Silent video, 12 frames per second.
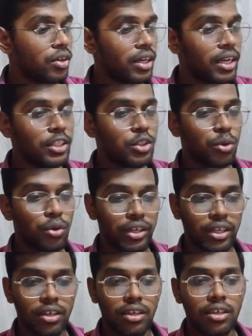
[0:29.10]
Okay, let's go
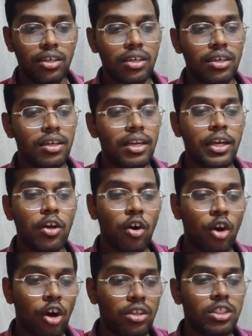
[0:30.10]
here. Click
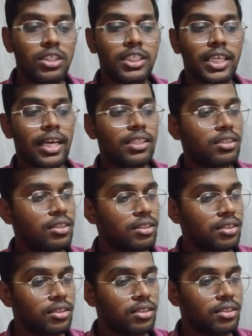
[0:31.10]
on launch instance.